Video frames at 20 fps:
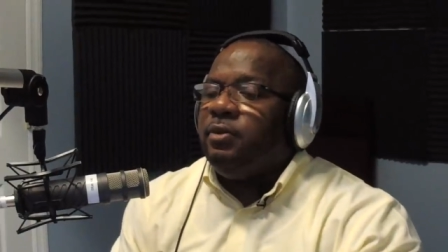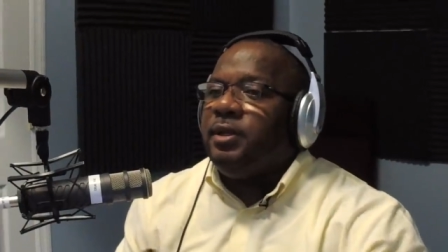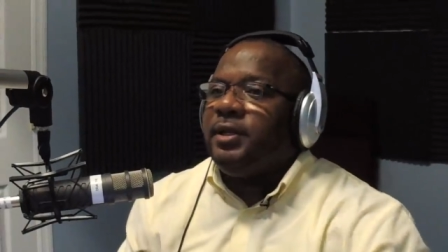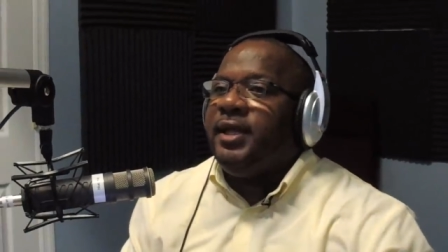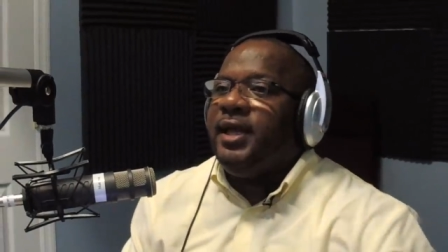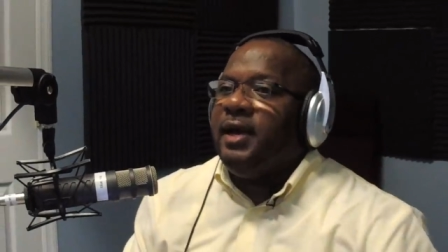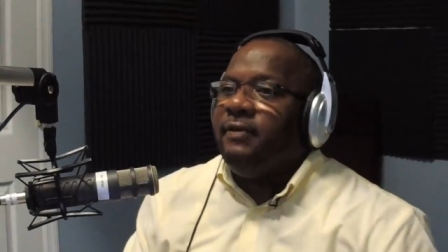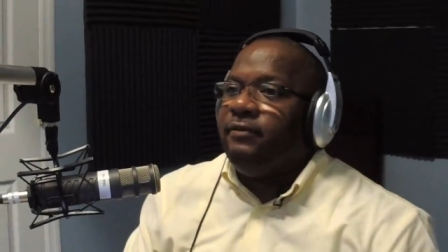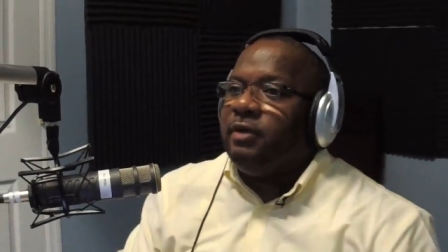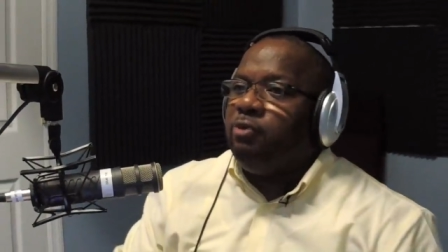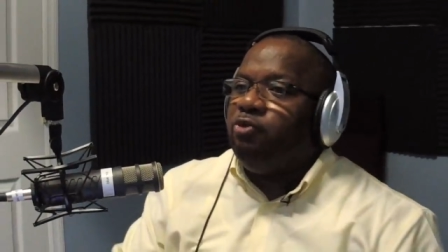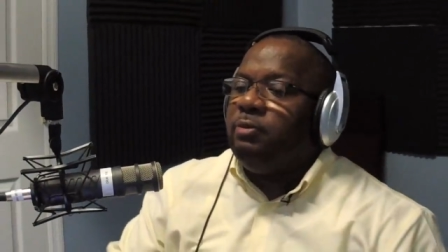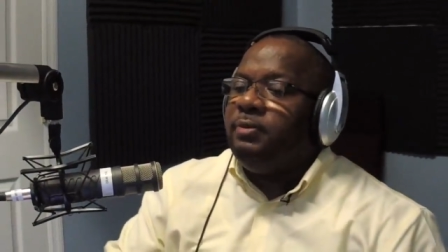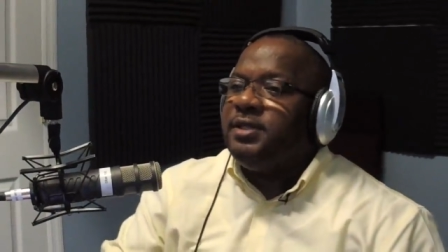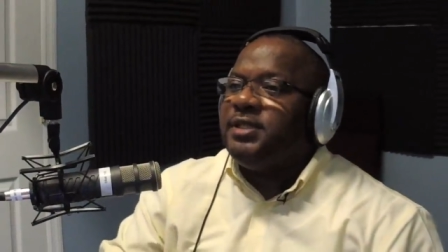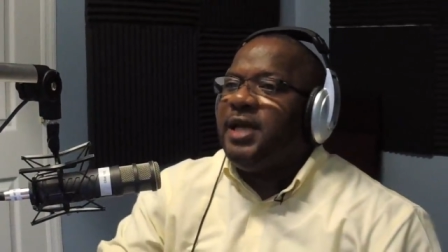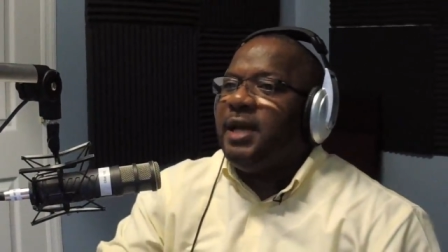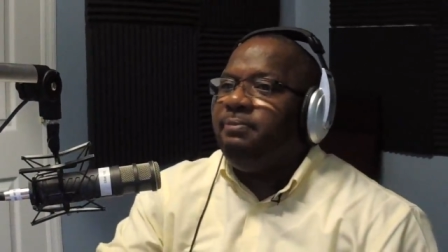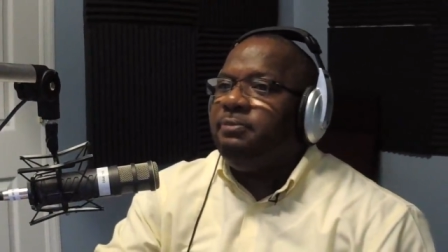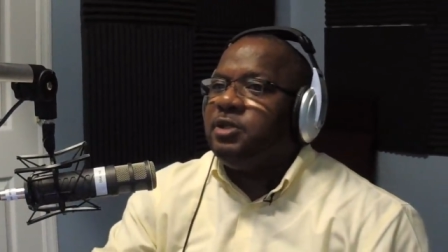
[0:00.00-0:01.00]
Well, Kevin, the
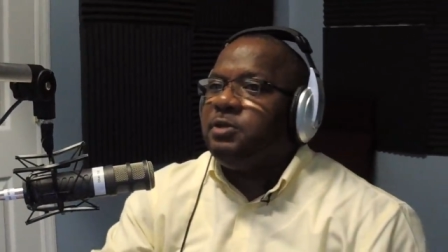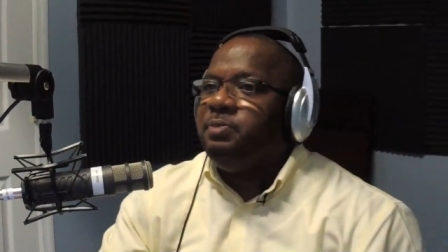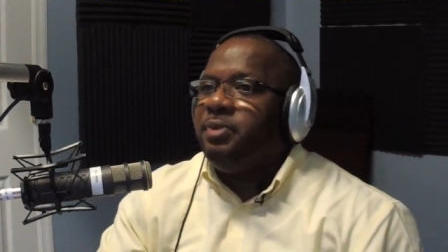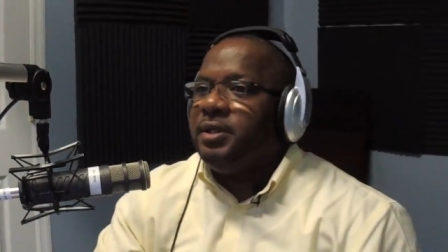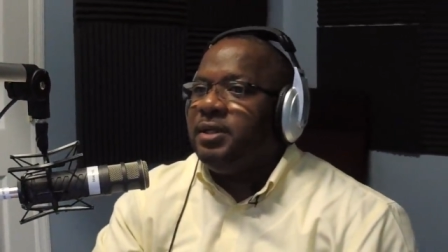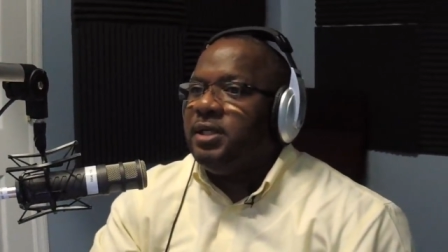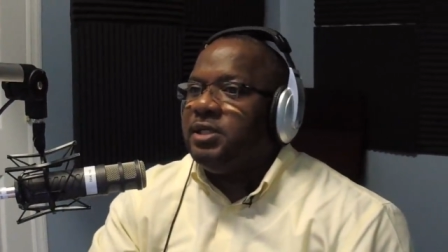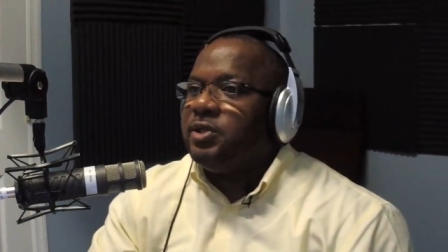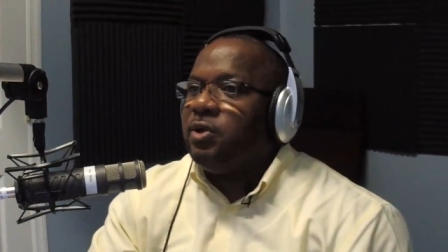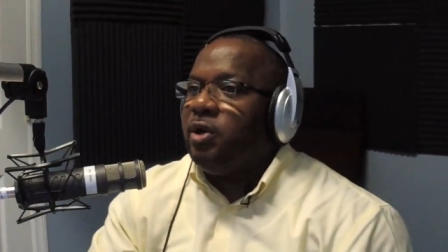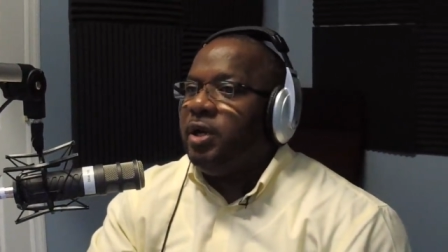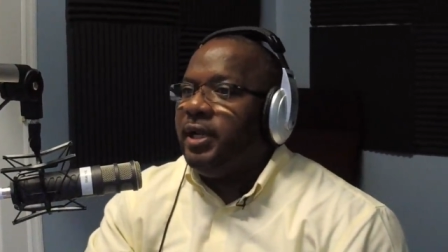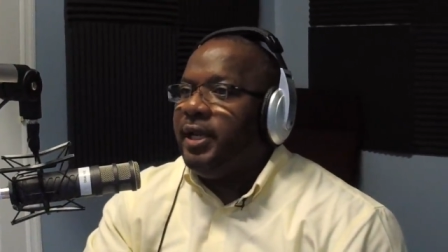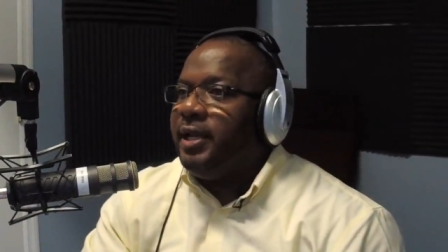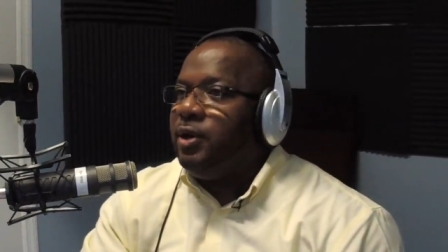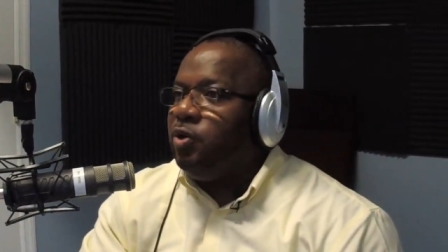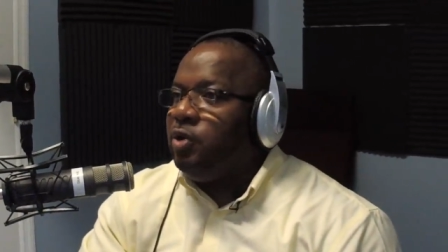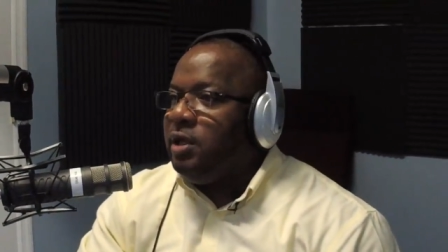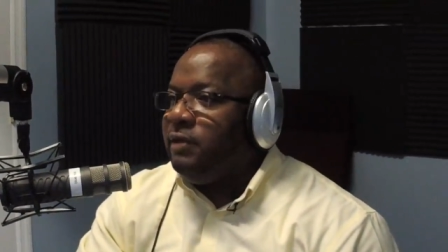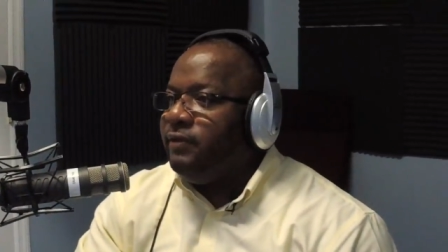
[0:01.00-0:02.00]
woman said, I must put this on and
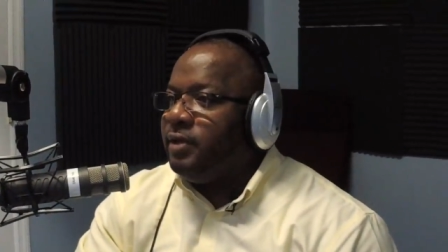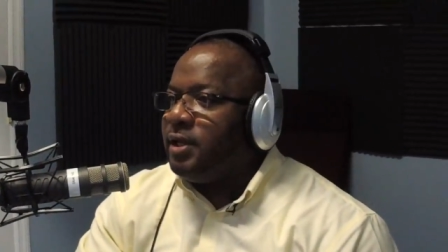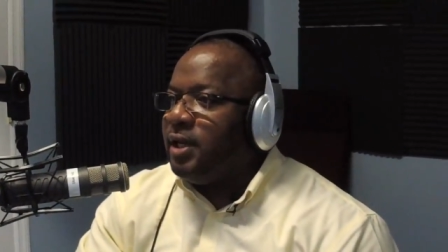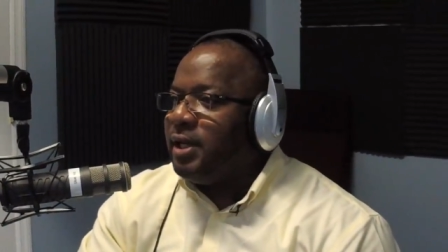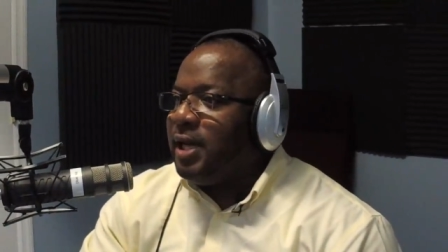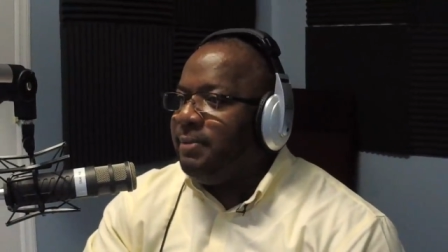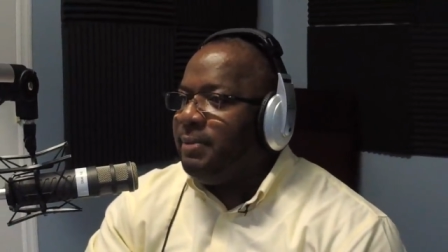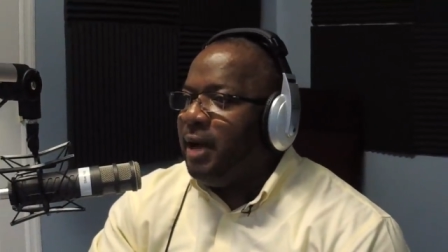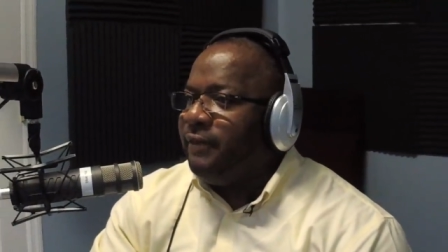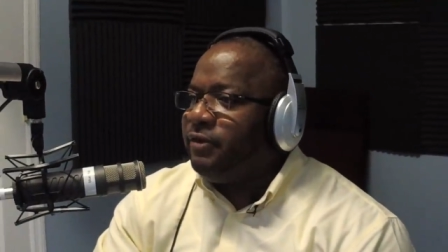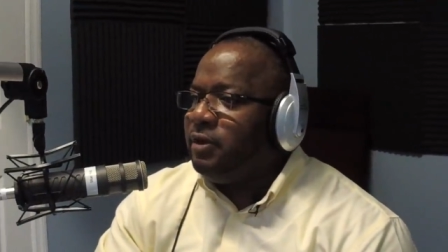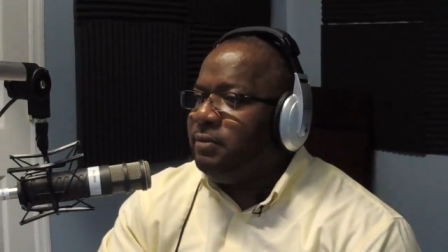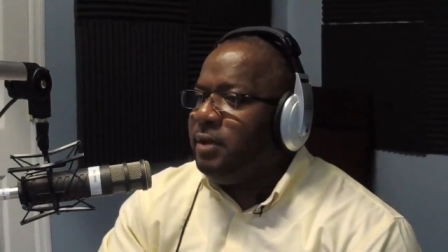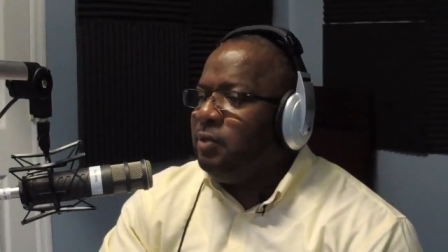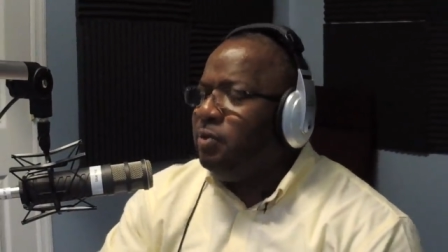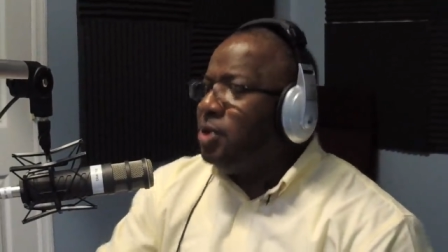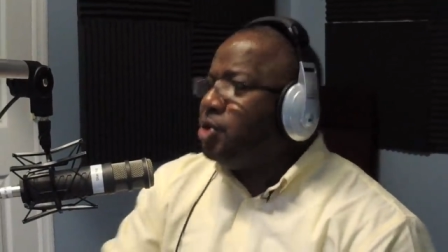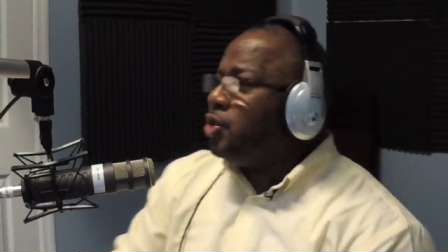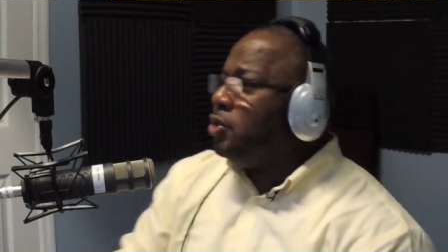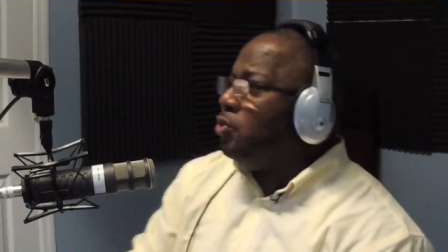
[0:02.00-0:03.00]
ain't no evil could come after me.
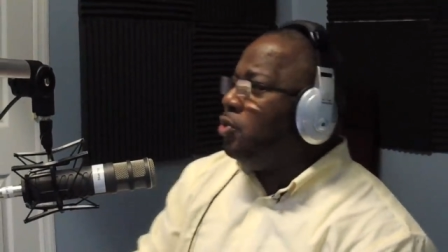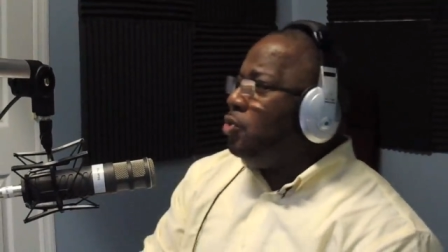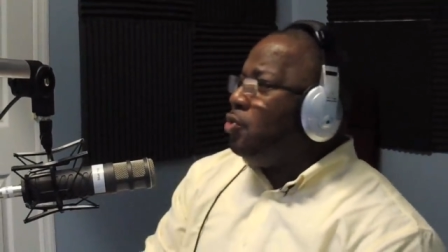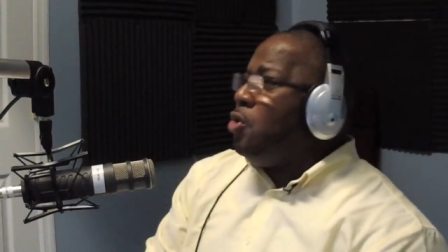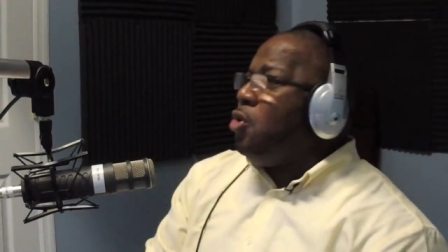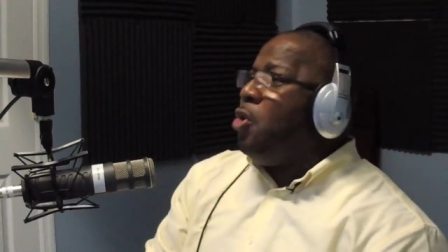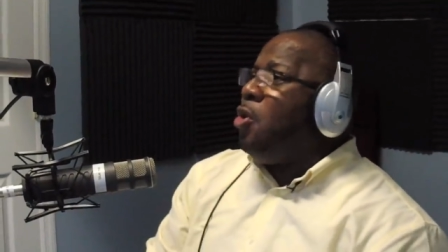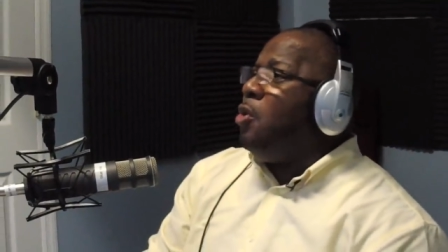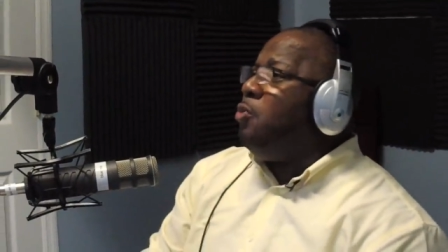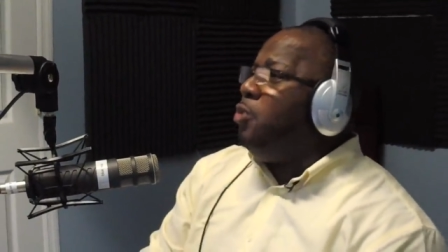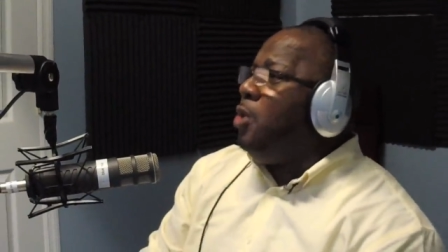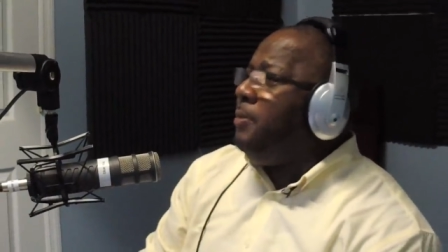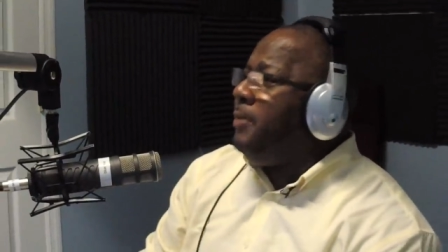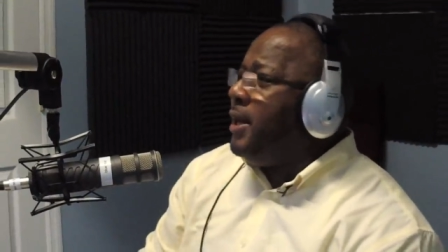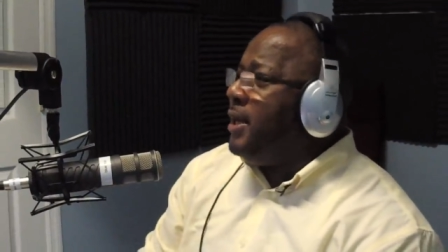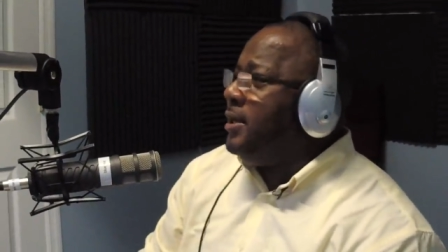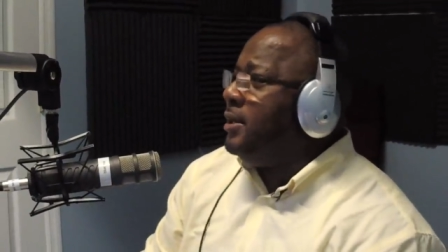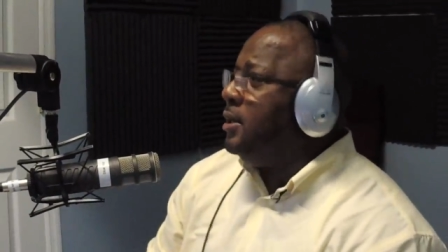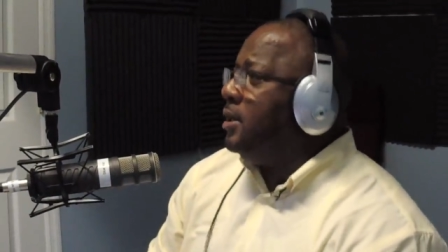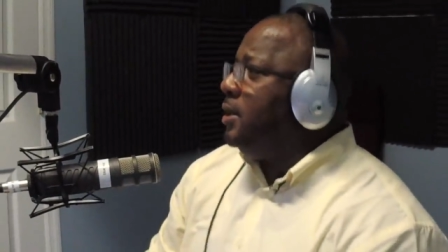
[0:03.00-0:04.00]
What you, who, who
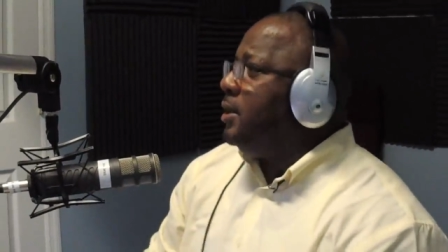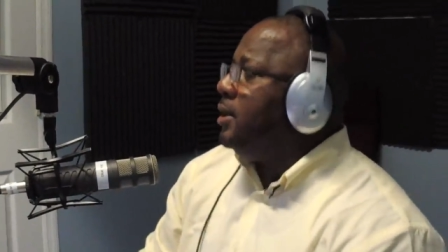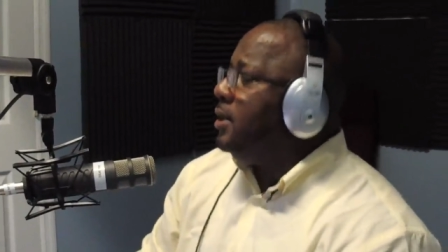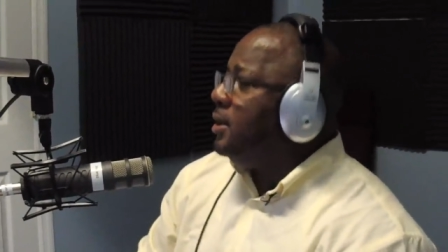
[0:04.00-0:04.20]
woman?